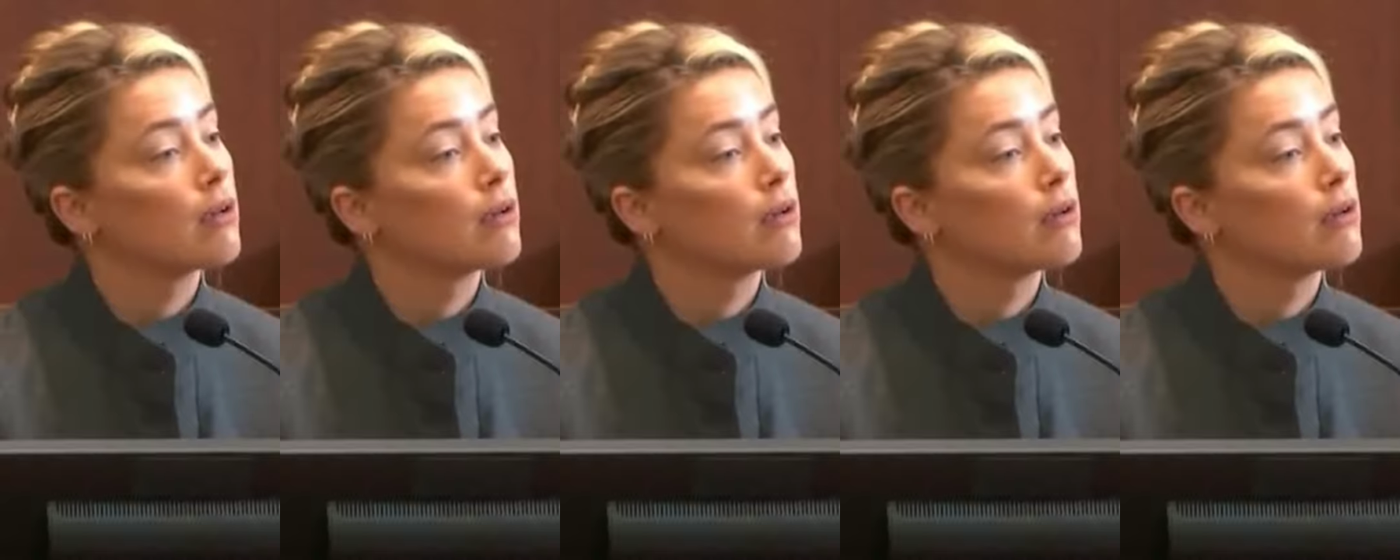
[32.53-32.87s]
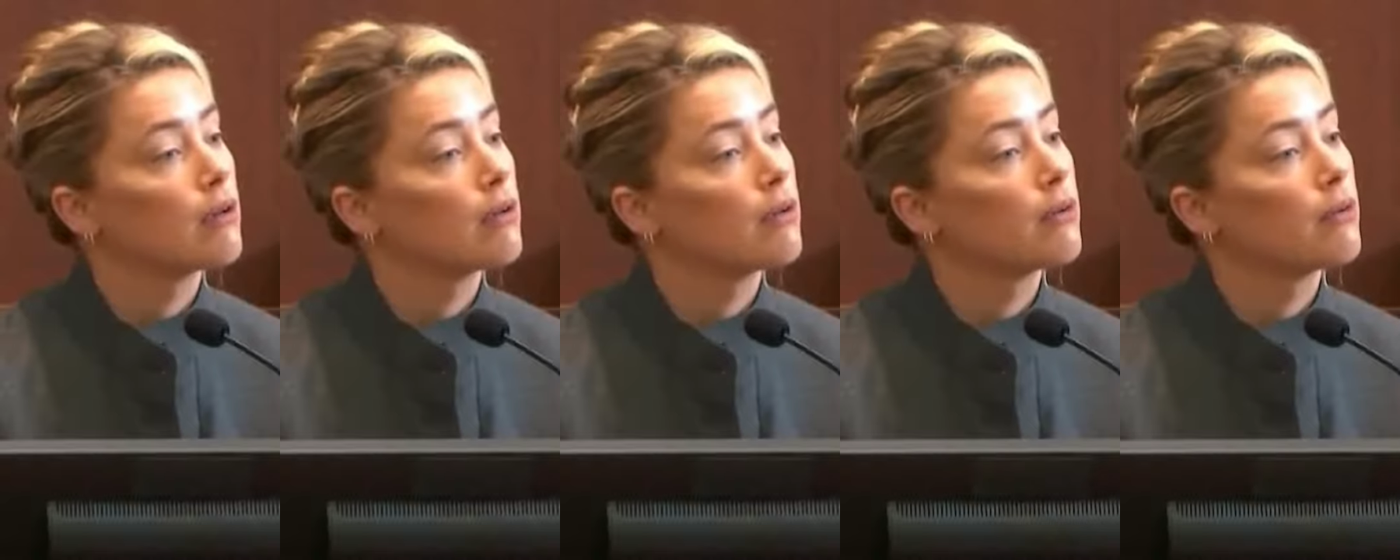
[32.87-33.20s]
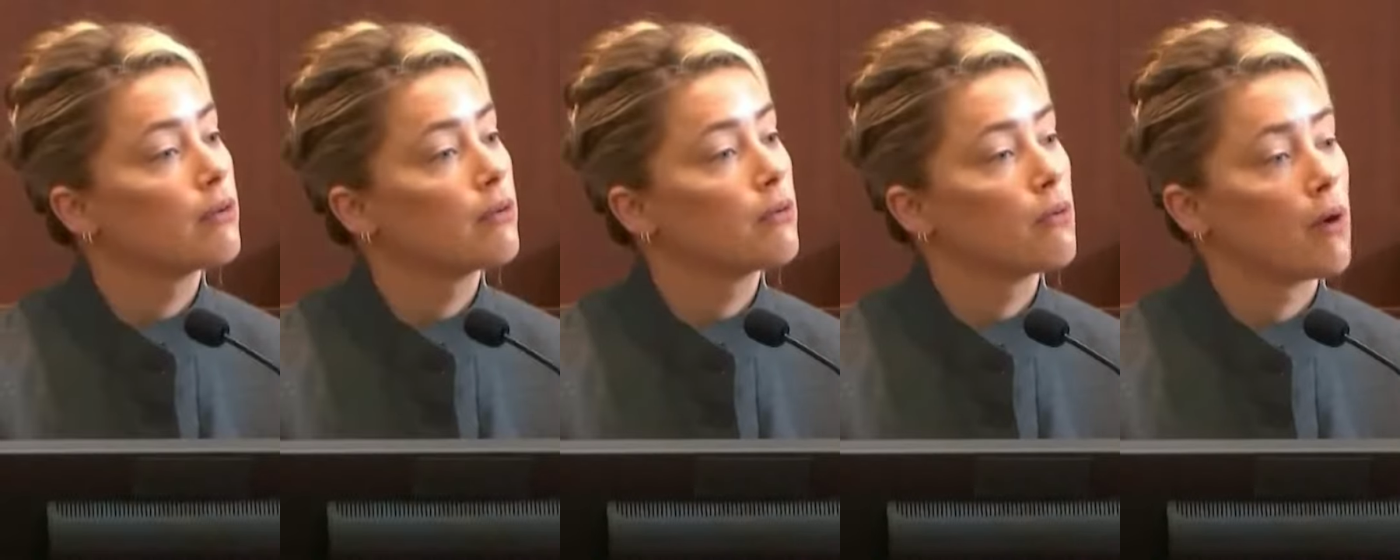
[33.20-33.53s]
Please
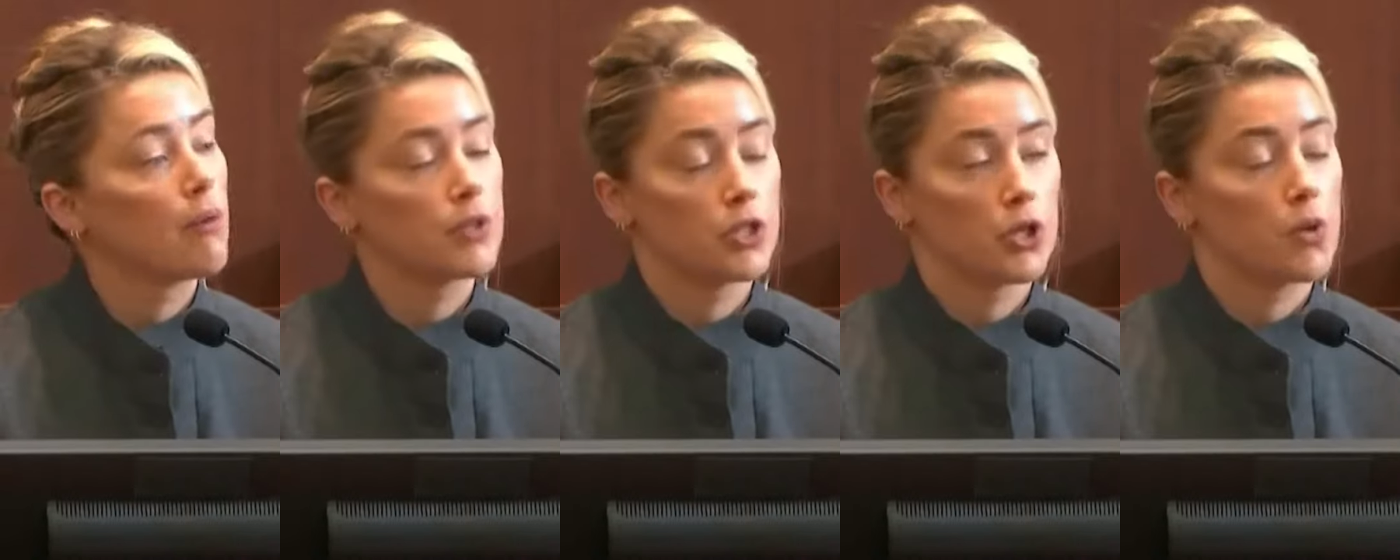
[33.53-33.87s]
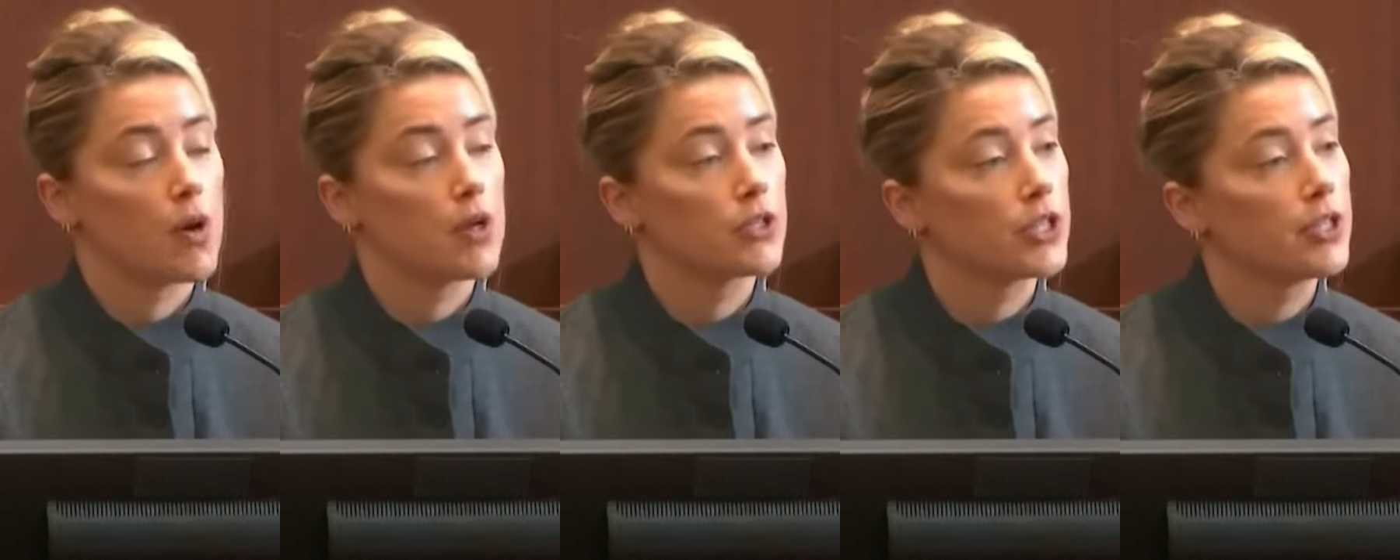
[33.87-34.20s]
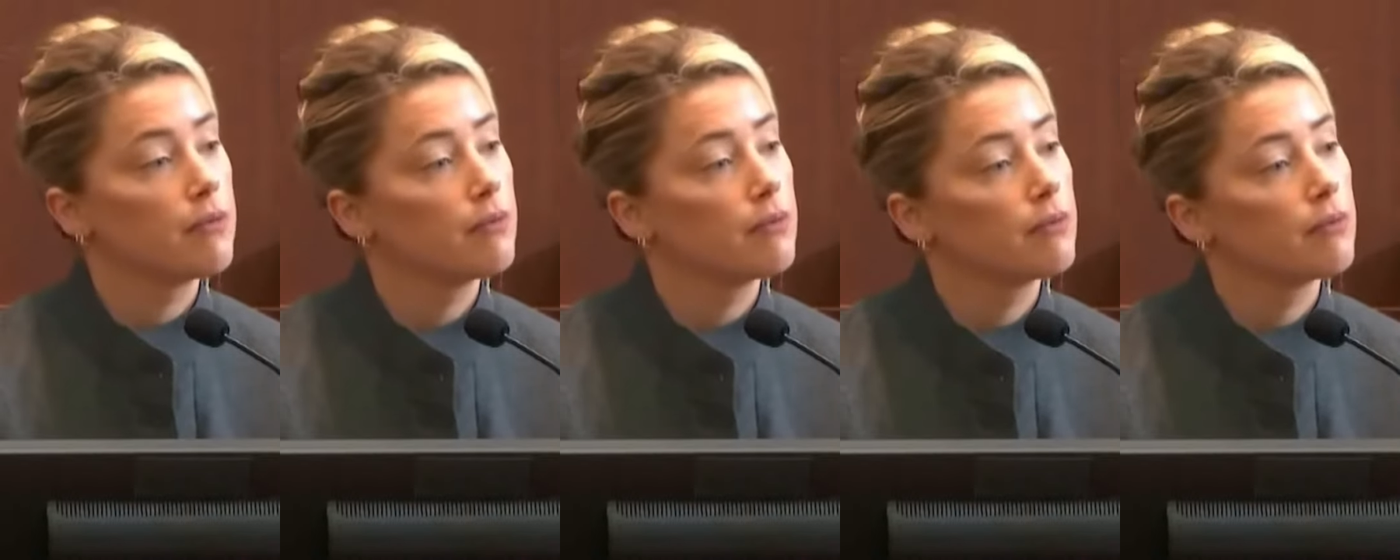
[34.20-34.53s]
what was try to question? answer my
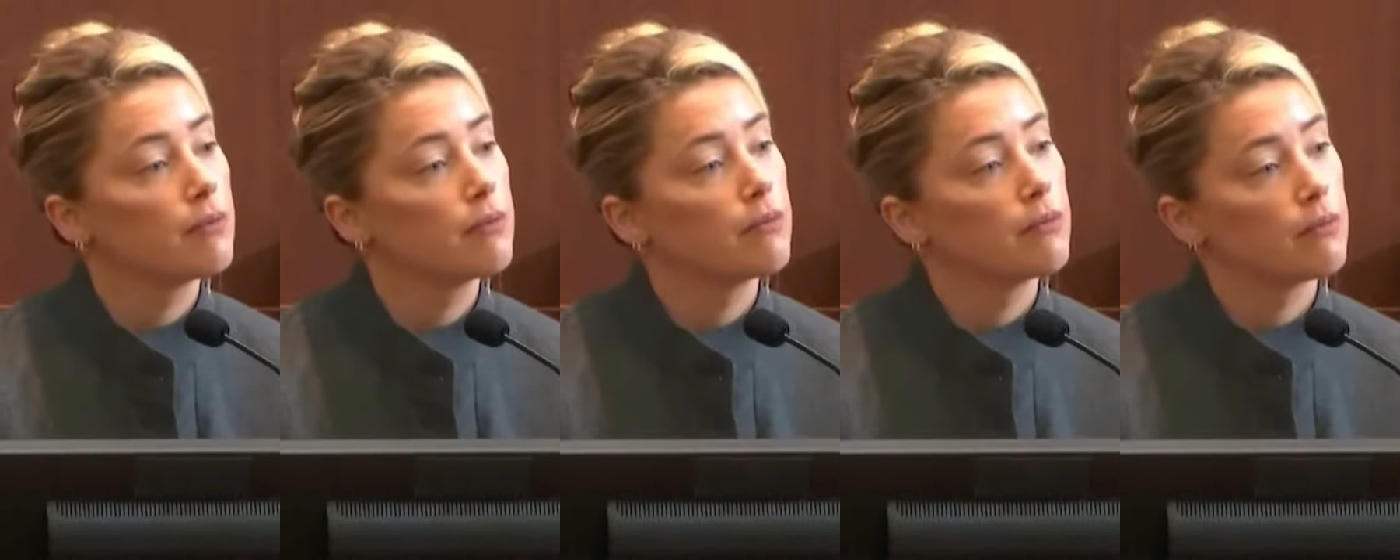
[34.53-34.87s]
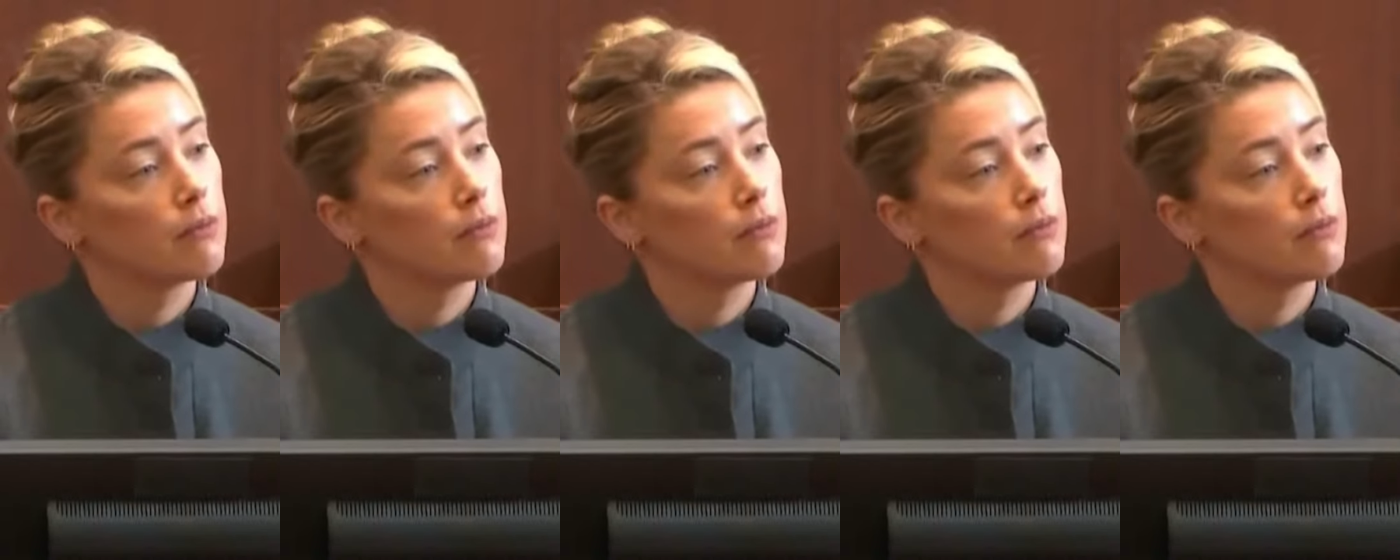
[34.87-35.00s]
question.